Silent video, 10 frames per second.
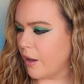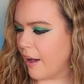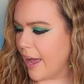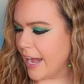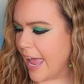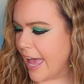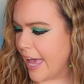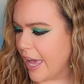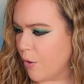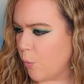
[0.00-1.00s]
got
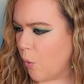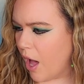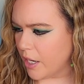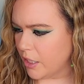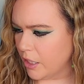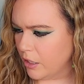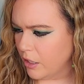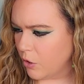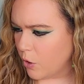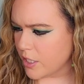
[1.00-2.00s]
a water
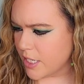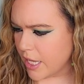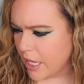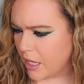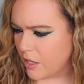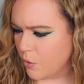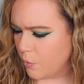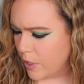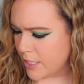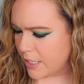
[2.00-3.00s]
or tea.
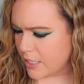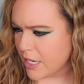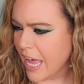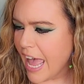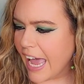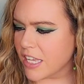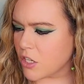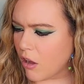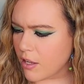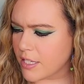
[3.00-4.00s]
What is this? It's
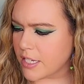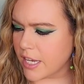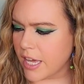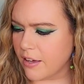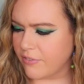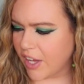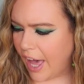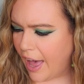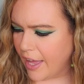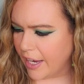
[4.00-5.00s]
called Tea of a
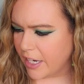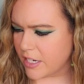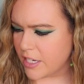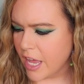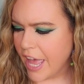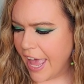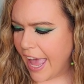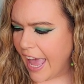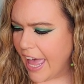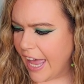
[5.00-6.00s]
Kind
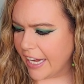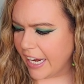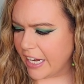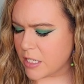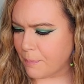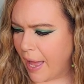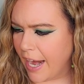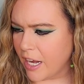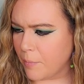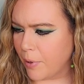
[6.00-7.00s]
and it is
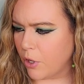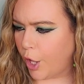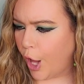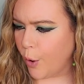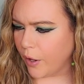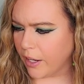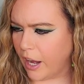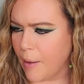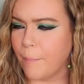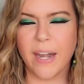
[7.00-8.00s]
pineapple
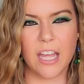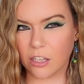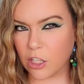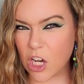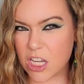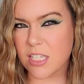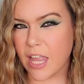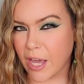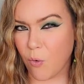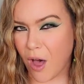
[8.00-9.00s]
coconut, but it looks
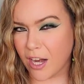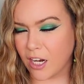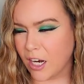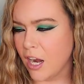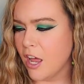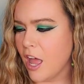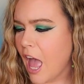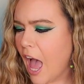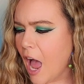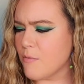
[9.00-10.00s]
like water.
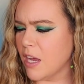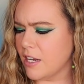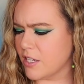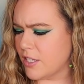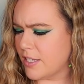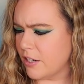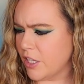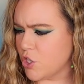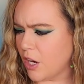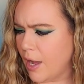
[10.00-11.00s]
I'm not
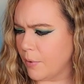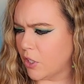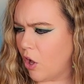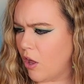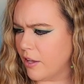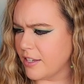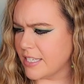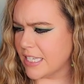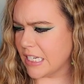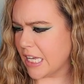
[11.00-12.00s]
necessarily sure I would call
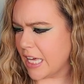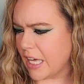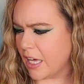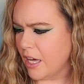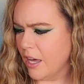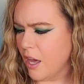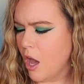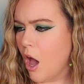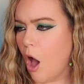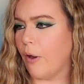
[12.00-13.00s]
this tea.
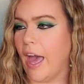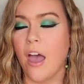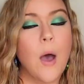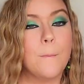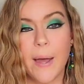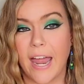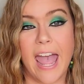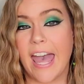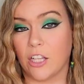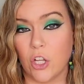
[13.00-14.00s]
Okay, but
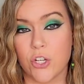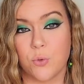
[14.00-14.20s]
it looks